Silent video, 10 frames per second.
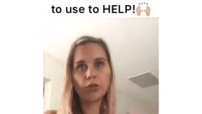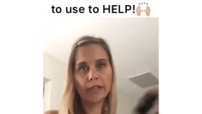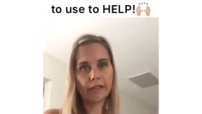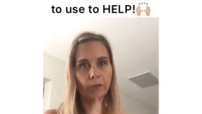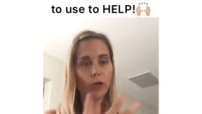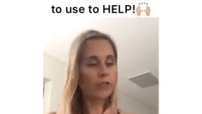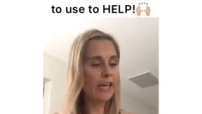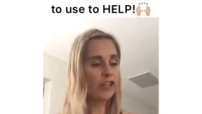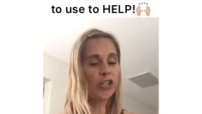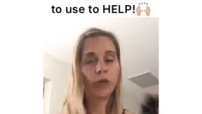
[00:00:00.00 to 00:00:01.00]
these in
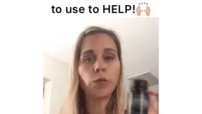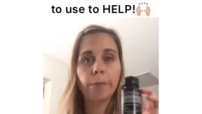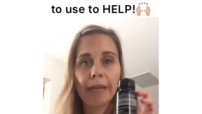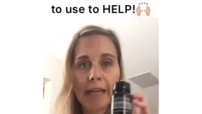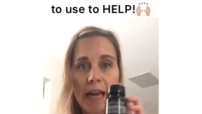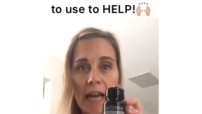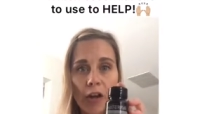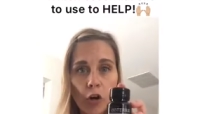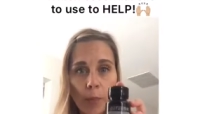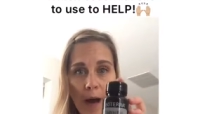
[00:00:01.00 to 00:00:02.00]
rotation, would be
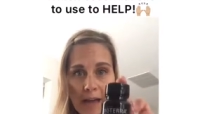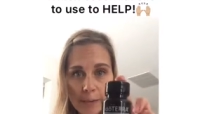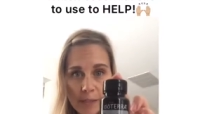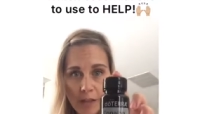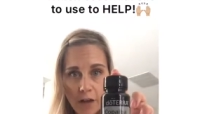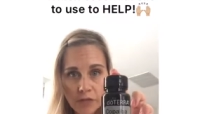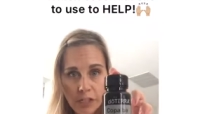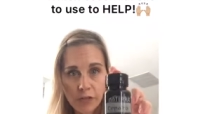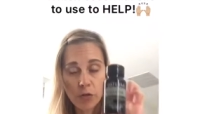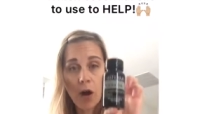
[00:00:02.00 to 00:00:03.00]
Copaiba soft
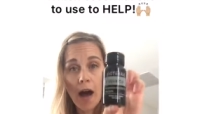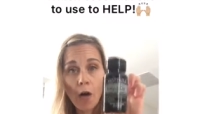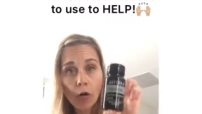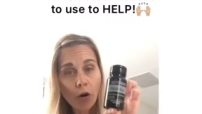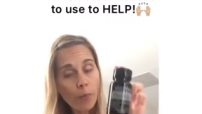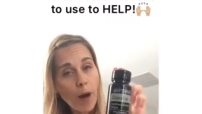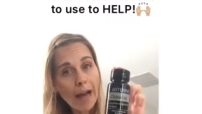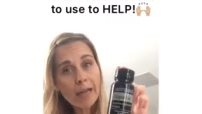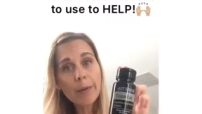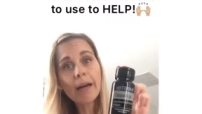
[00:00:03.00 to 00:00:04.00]
gel. So
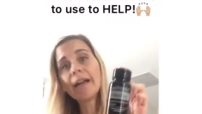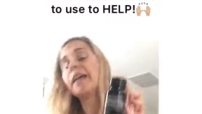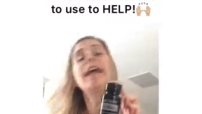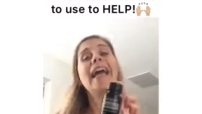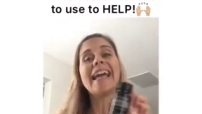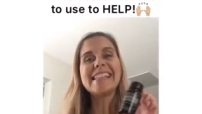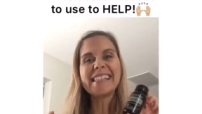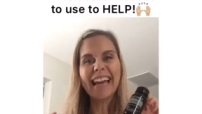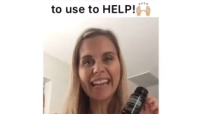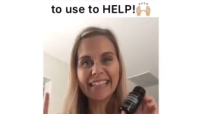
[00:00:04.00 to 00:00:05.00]
Copaiba is
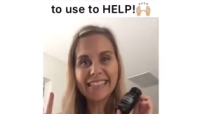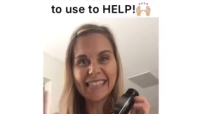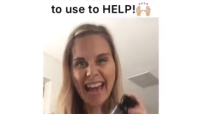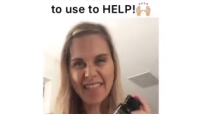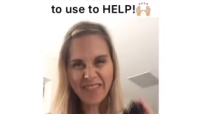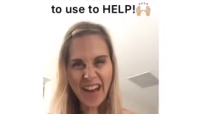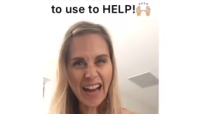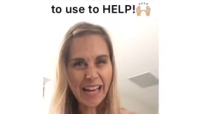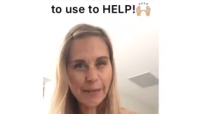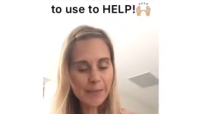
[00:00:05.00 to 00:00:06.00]
like Zen
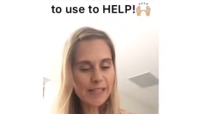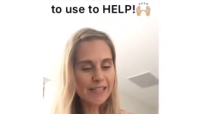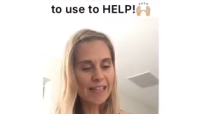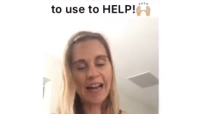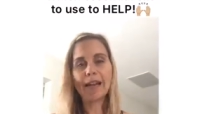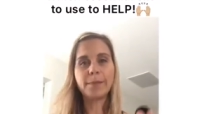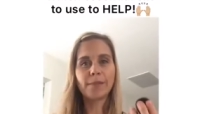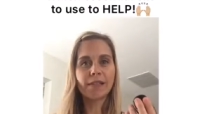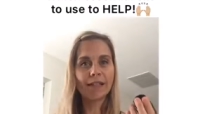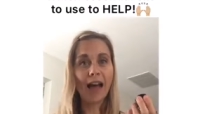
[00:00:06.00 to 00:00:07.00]
vibes
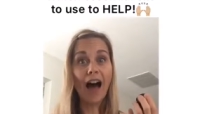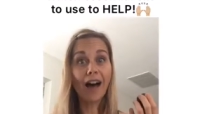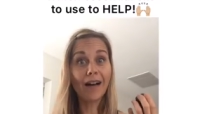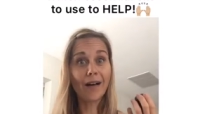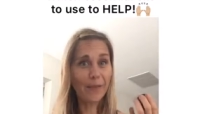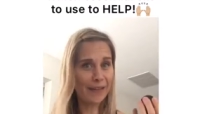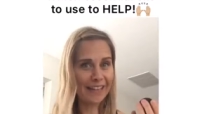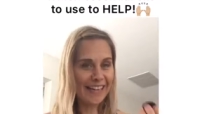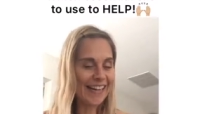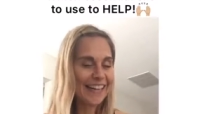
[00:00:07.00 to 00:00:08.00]
times a
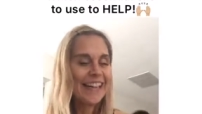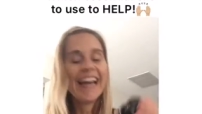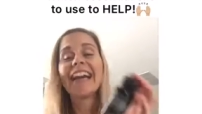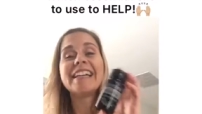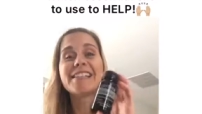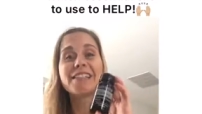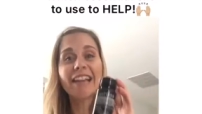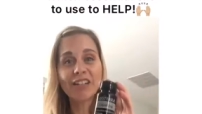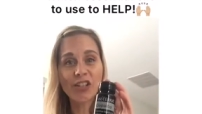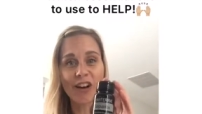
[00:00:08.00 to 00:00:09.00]
million. It's
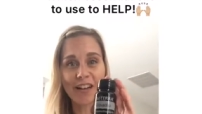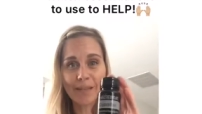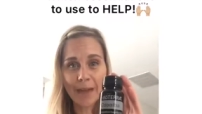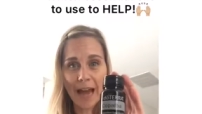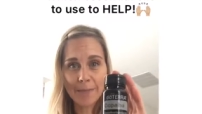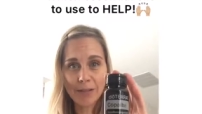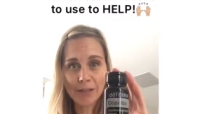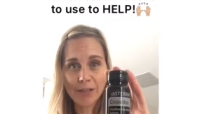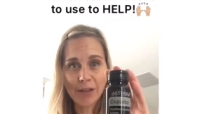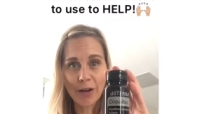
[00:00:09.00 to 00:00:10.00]
such an awesome
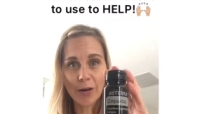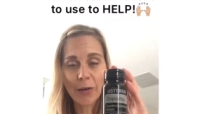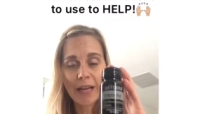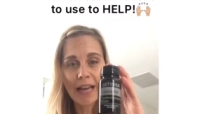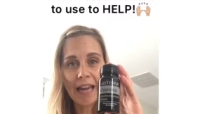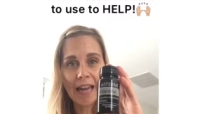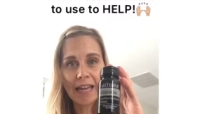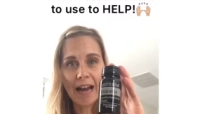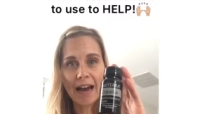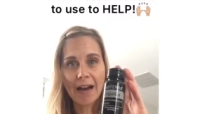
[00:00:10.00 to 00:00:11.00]
capsule. So
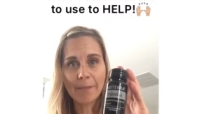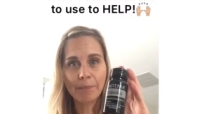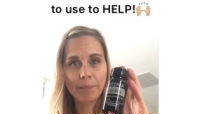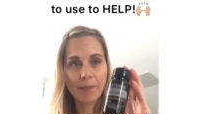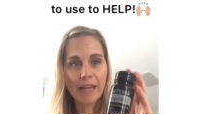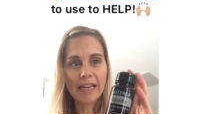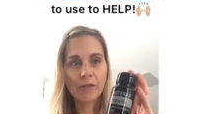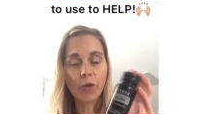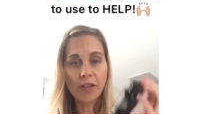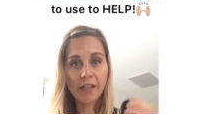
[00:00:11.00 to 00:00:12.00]
it um it
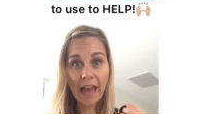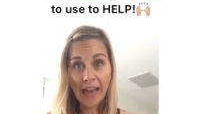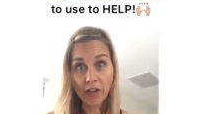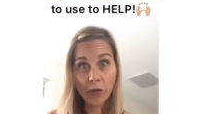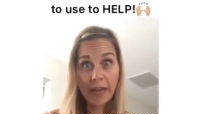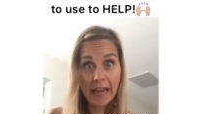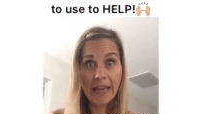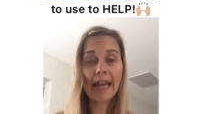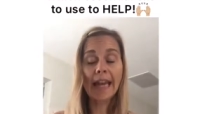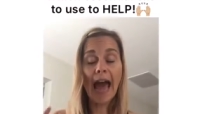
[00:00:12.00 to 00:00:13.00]
works on the
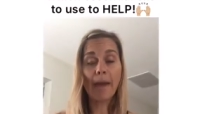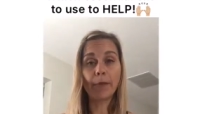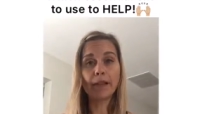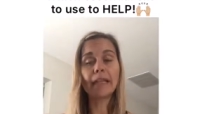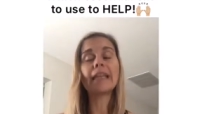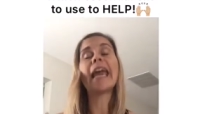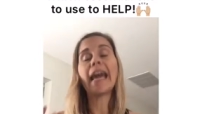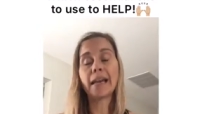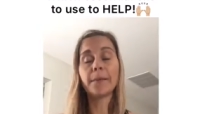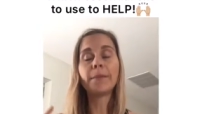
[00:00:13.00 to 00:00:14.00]
endocannab cannab